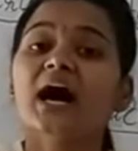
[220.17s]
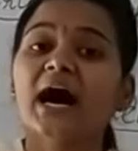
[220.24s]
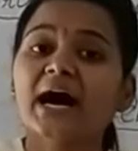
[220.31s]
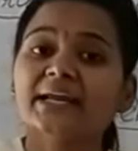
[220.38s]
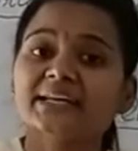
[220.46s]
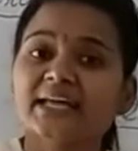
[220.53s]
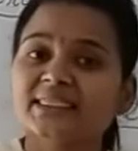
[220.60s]

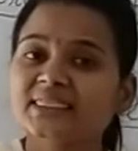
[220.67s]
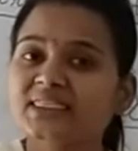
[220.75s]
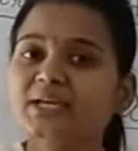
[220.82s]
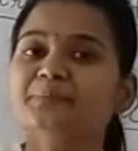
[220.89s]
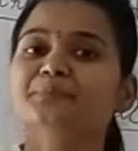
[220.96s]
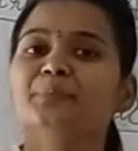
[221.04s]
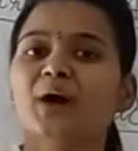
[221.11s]
are
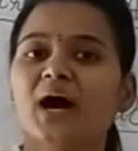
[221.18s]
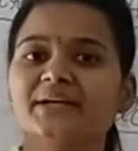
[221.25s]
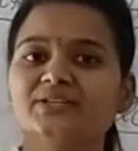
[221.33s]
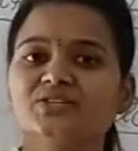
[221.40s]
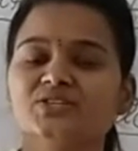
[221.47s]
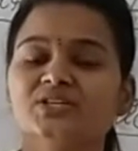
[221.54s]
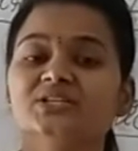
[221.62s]
nothing
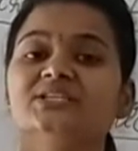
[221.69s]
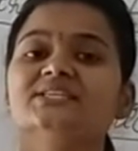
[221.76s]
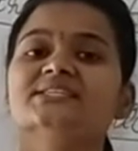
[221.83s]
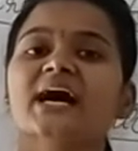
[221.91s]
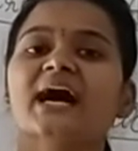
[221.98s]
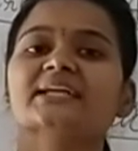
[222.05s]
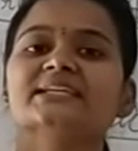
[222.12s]
but
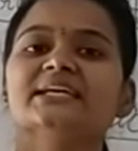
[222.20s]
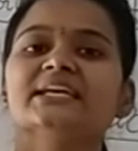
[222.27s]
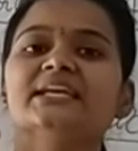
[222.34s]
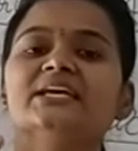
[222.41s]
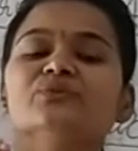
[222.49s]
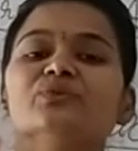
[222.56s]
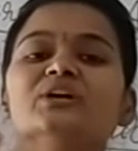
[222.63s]
these are the
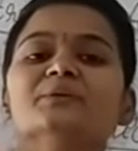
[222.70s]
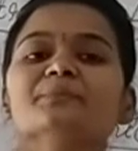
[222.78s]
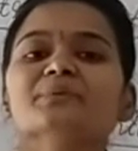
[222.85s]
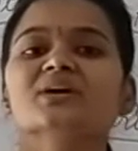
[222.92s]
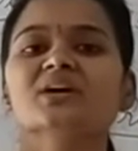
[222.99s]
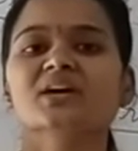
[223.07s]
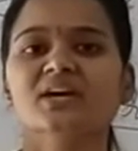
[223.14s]
living
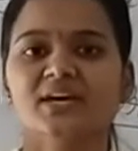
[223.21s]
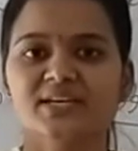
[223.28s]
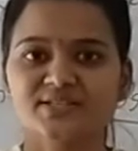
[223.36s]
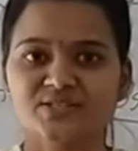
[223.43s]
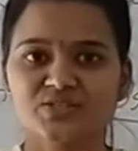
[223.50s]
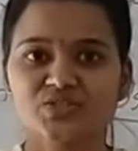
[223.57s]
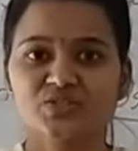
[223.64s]

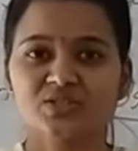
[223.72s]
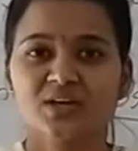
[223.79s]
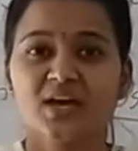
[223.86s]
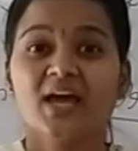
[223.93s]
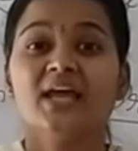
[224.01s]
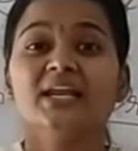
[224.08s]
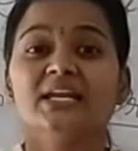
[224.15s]
beings.
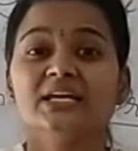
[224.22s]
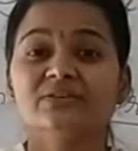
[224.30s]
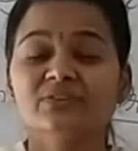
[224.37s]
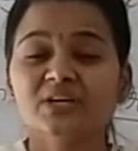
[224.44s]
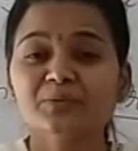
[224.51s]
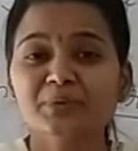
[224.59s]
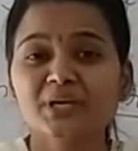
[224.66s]

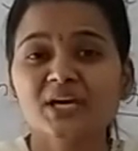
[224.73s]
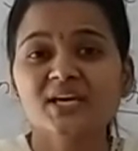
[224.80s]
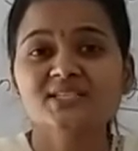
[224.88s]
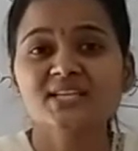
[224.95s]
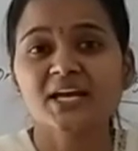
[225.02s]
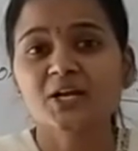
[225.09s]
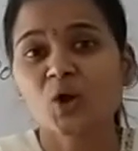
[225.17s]
Living
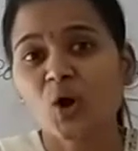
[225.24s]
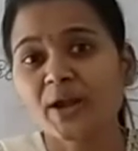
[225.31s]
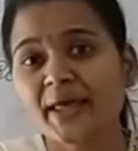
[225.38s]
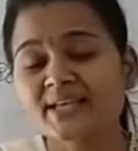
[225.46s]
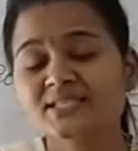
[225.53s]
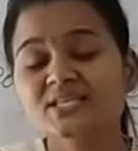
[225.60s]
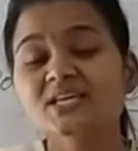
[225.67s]
beings are called
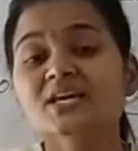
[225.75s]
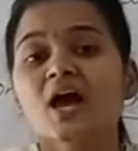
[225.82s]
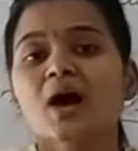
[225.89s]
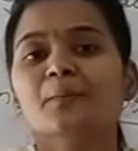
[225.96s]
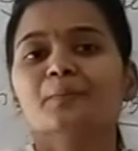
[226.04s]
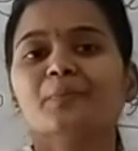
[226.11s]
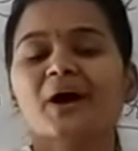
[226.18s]
as the
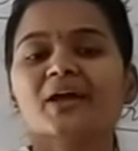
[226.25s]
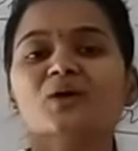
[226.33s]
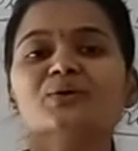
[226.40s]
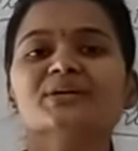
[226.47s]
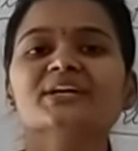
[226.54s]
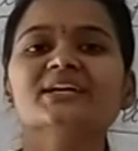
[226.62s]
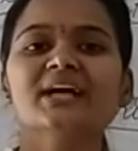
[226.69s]

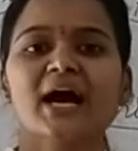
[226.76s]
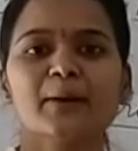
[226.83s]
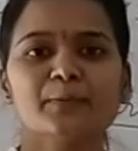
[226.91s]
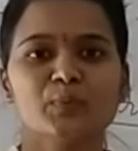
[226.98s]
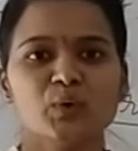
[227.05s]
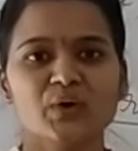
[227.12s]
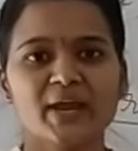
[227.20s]
biotic
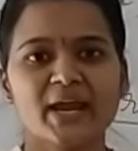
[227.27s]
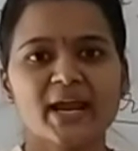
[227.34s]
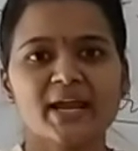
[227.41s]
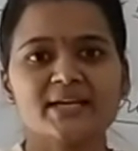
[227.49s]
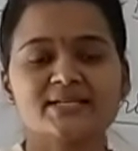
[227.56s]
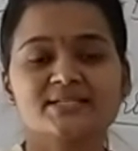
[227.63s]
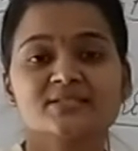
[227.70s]

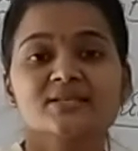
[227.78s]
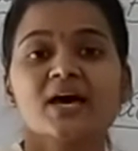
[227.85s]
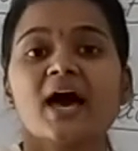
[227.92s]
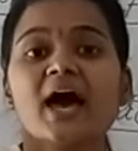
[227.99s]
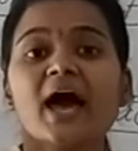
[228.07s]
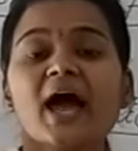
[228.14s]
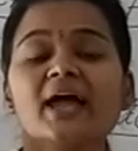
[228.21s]
components.
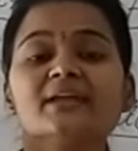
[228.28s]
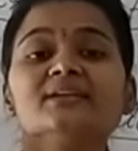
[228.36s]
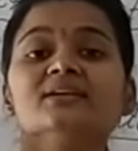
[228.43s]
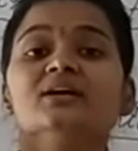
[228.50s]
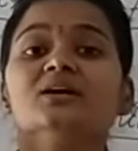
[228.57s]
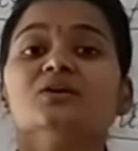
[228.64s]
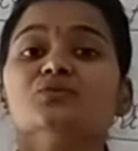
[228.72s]
And
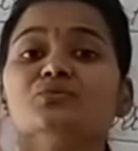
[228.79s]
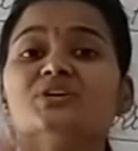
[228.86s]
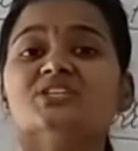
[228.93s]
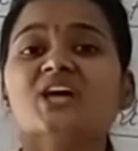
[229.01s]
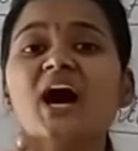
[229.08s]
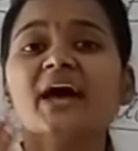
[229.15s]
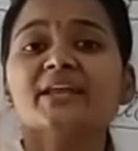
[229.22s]

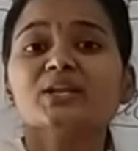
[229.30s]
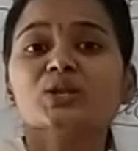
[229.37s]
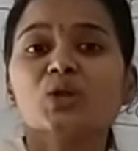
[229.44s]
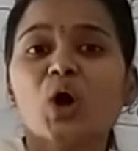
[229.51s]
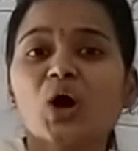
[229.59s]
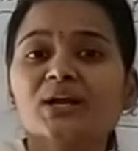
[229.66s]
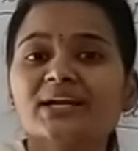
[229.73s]
which are
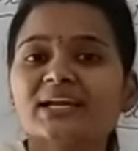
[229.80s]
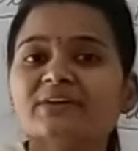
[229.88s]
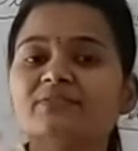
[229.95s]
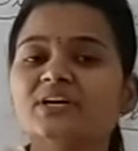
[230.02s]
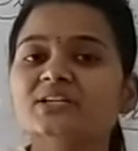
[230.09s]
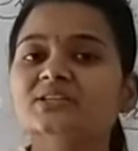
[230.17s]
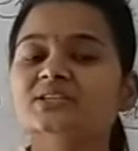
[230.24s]

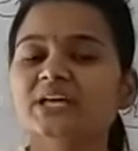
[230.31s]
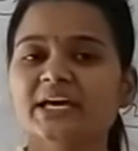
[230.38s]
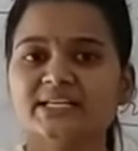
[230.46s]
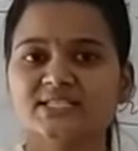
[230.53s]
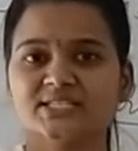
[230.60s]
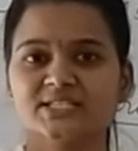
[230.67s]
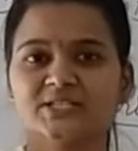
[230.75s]
non-living
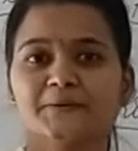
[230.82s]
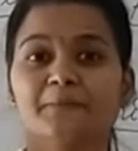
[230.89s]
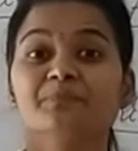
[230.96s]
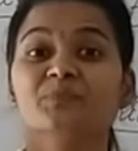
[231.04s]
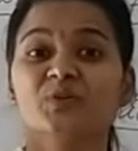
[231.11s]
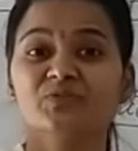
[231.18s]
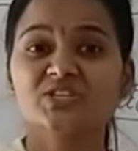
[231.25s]
things?
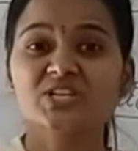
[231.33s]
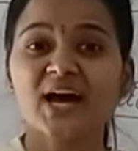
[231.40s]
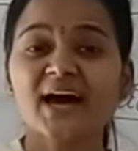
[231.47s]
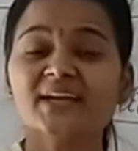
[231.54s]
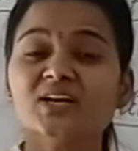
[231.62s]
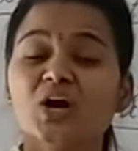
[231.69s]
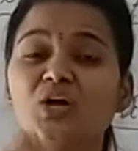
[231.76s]
Which
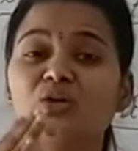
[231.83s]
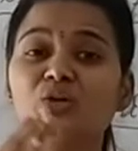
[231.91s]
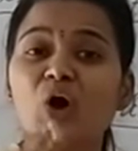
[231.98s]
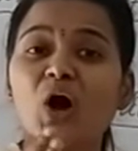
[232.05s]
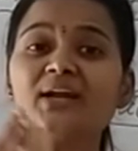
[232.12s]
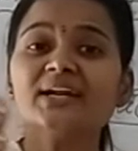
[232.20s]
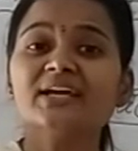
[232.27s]
are
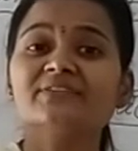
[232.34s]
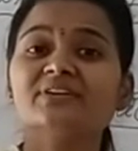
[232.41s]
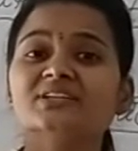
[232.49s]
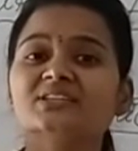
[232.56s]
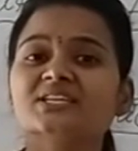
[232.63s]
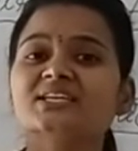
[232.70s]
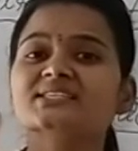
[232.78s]

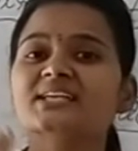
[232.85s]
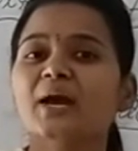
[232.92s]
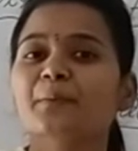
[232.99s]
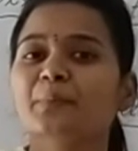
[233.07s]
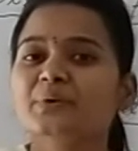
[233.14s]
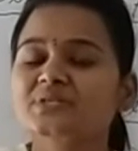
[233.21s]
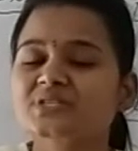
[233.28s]
non-living things
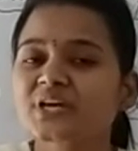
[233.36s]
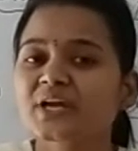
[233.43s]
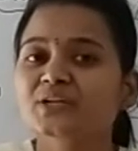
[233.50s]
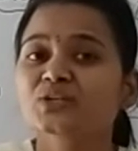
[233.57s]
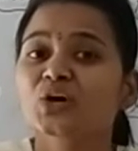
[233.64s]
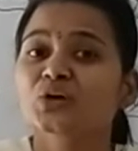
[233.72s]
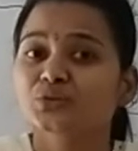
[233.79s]
are
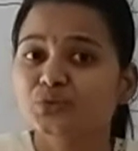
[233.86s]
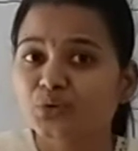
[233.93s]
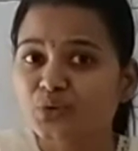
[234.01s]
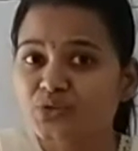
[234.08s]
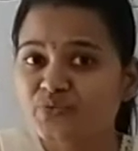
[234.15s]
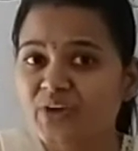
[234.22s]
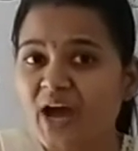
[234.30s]
present,
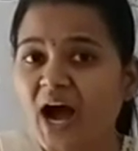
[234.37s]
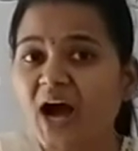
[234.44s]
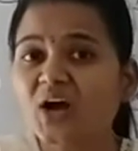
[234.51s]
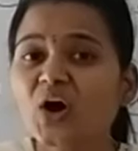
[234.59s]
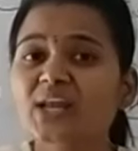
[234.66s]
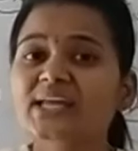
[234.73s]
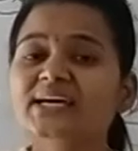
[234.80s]
those we
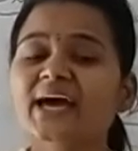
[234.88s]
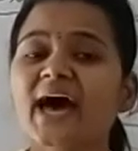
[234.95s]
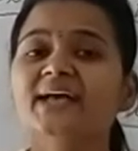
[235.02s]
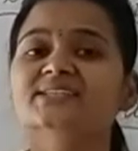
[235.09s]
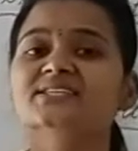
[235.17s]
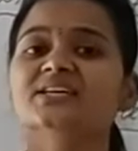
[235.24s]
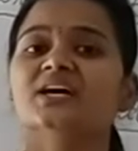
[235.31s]
are calling
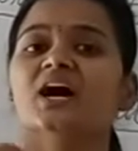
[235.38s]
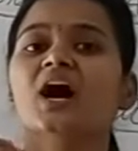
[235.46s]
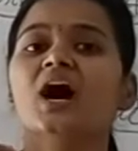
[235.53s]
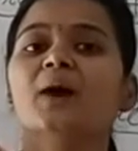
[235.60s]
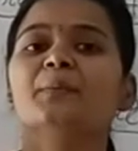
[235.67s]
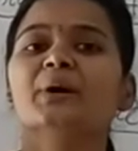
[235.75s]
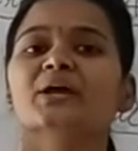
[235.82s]
as the
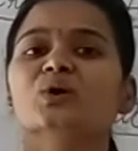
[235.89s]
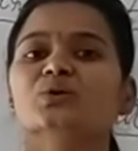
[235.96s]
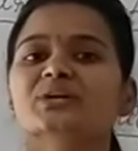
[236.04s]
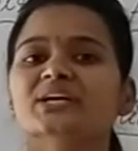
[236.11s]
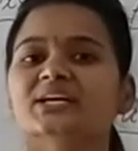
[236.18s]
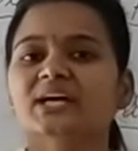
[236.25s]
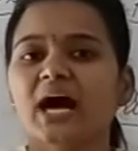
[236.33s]

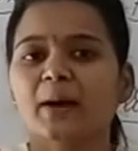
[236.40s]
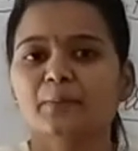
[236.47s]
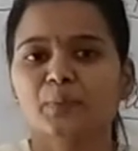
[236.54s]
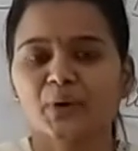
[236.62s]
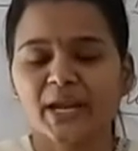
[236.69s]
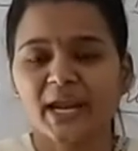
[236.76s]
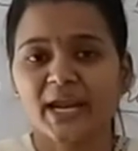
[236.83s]
abiotic
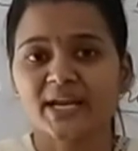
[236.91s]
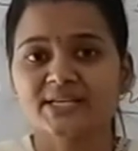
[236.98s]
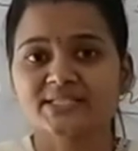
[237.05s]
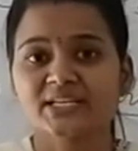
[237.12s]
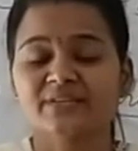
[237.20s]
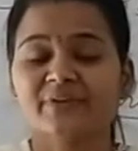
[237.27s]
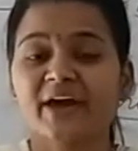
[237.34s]

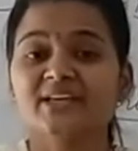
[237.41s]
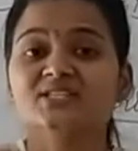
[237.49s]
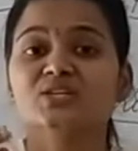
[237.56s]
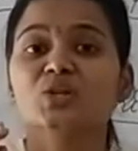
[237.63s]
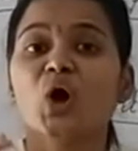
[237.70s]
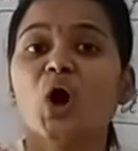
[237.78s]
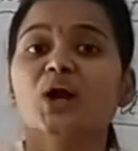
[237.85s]
components, otherwise
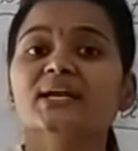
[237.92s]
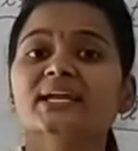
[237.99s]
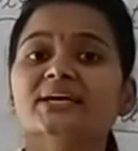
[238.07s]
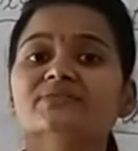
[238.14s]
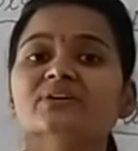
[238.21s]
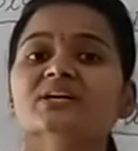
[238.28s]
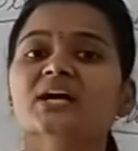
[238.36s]

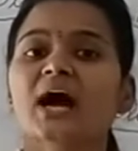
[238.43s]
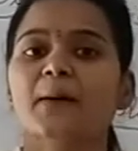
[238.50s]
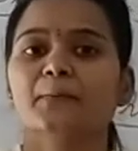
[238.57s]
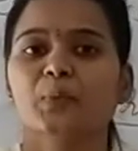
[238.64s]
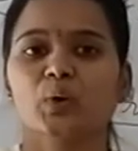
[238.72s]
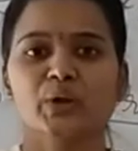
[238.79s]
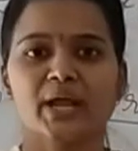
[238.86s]
non-living
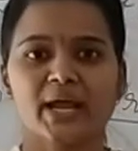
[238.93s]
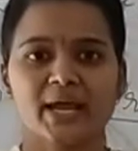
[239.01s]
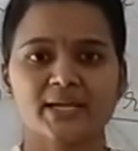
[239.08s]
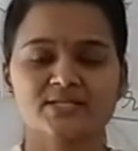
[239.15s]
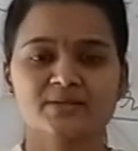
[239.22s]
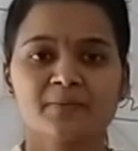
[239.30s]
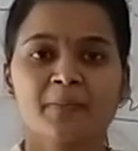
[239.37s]

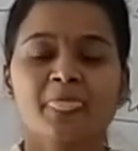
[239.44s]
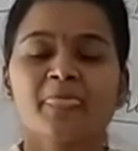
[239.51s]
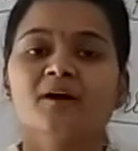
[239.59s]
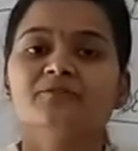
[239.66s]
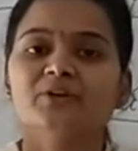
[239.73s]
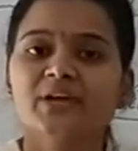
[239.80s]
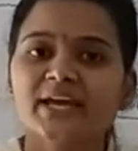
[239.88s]
components. For